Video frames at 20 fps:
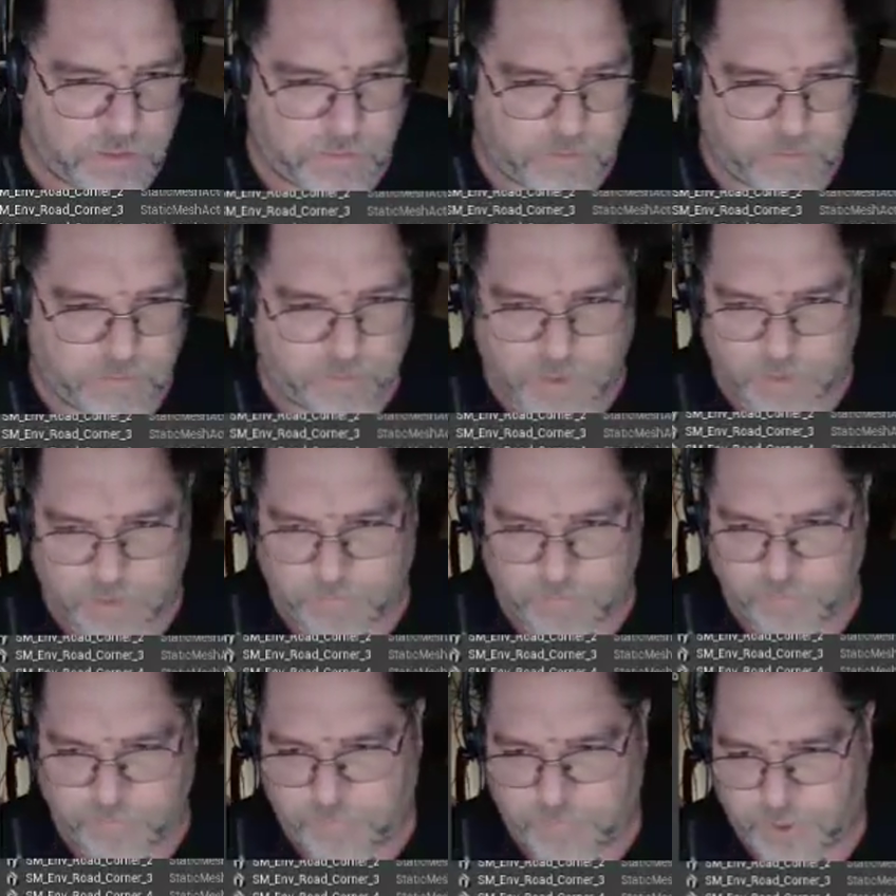you got a
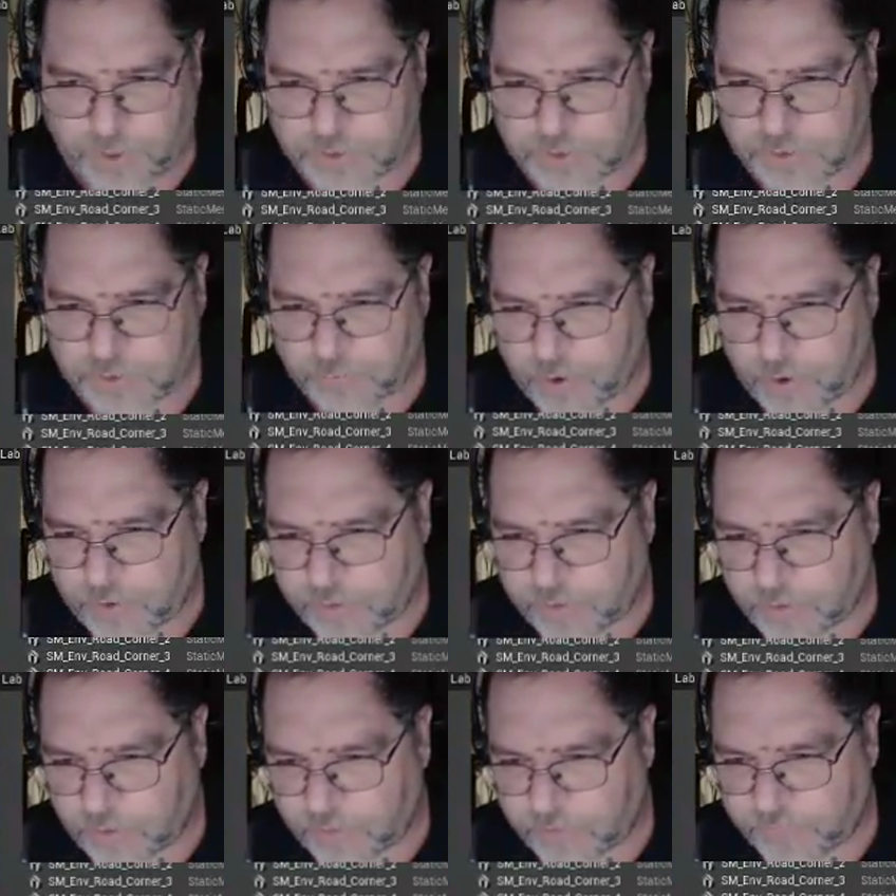bunch of
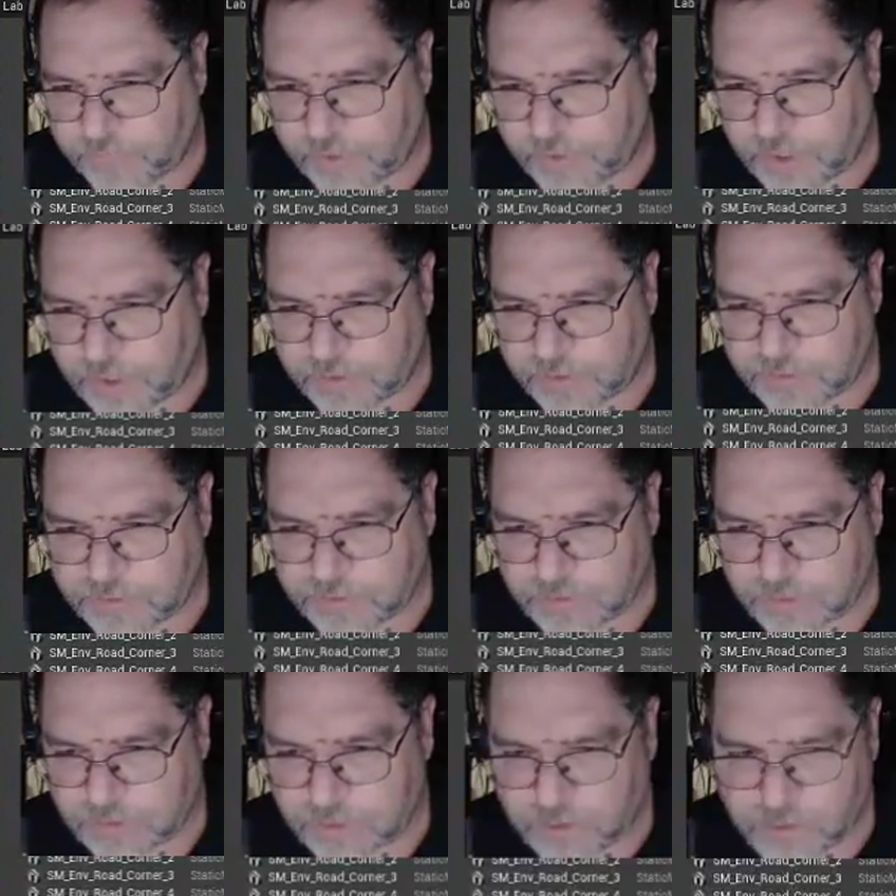particle effects.
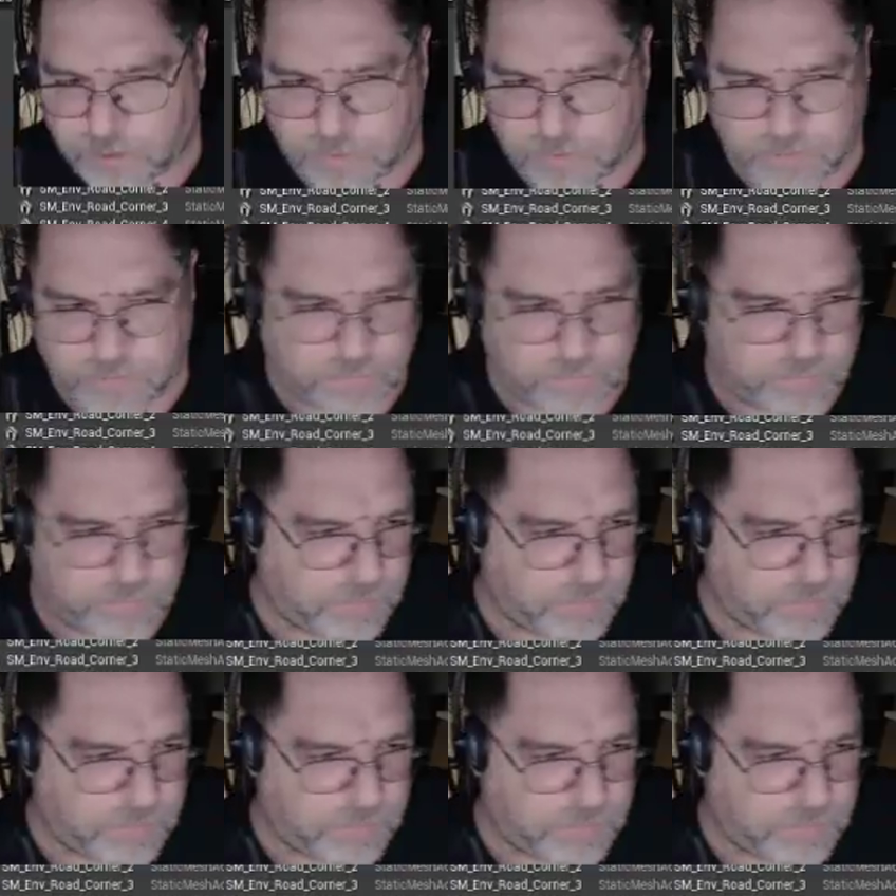Um,